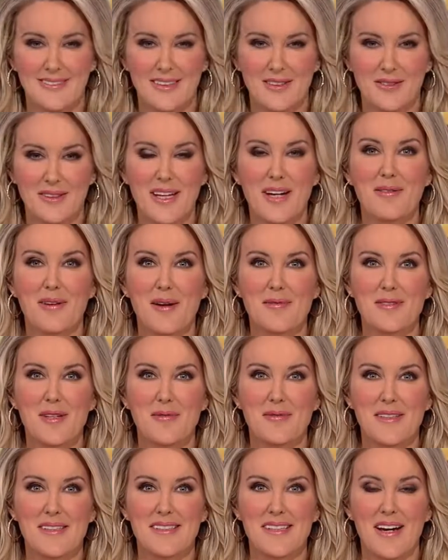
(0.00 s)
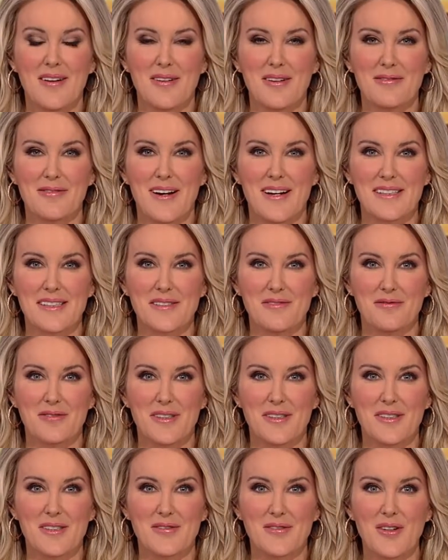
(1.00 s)
Well, that wraps up this hour. Fox and
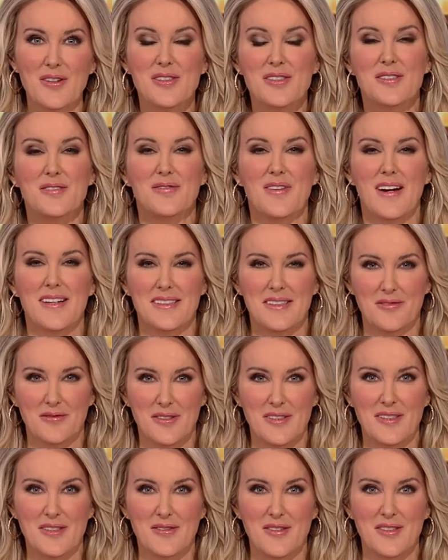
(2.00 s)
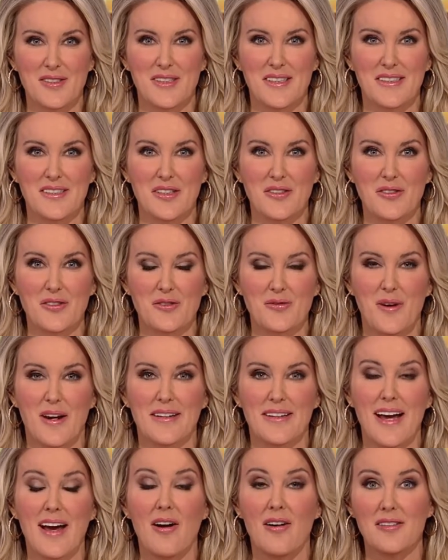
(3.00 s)
Friends First. Fox and Friends First continues right
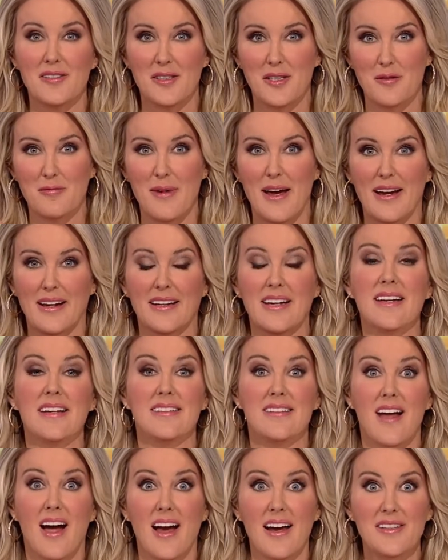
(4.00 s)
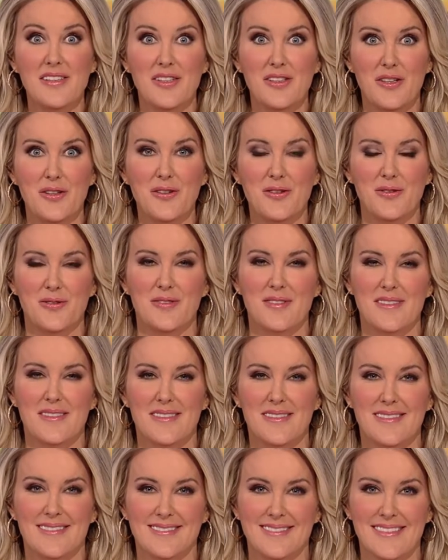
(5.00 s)
now. I'll see you back 9 to noon.
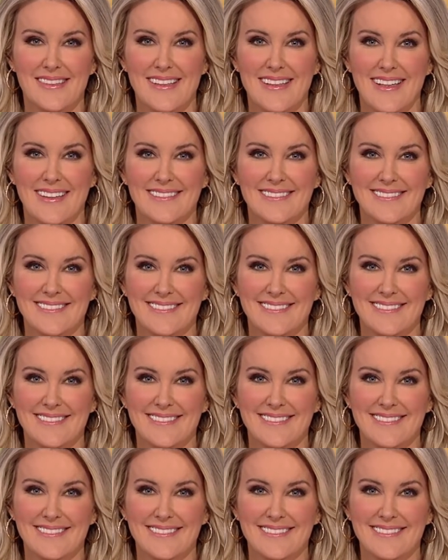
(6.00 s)
See ya.